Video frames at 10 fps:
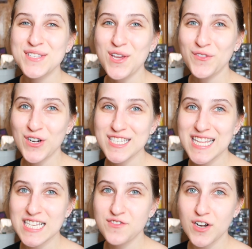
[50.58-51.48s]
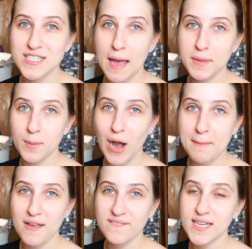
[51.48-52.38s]
So first things first, I'm going to
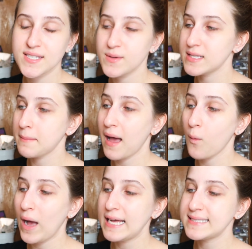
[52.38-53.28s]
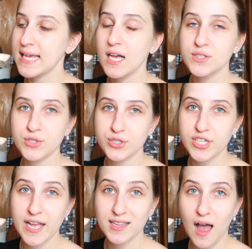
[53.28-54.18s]
prime my face using my YSL
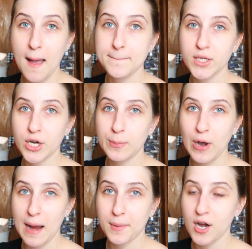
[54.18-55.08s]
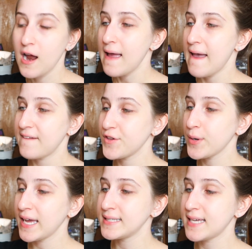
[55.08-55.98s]
Touche Eclat Blur Primer. If
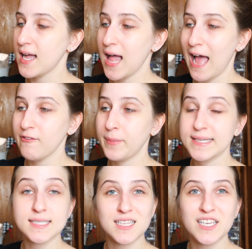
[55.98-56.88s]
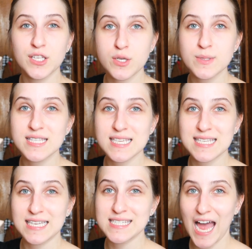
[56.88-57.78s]
you can't tell, I've basically used
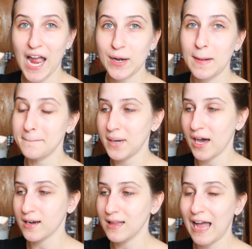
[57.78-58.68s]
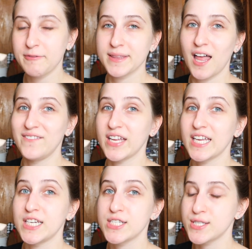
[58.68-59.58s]
this entire bottle. I've been
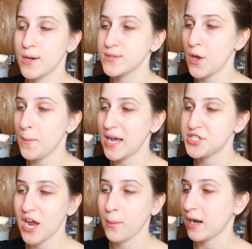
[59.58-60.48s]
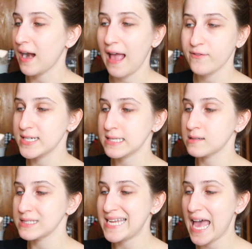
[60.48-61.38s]
loving it so much. I wear it every
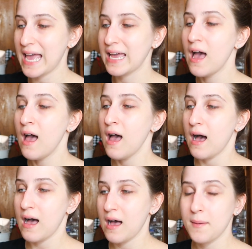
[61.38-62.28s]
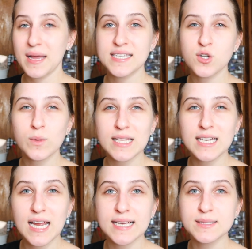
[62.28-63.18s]
single day. It's a
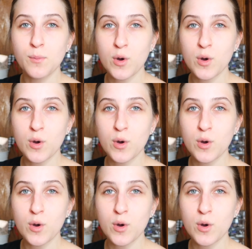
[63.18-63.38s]
really nice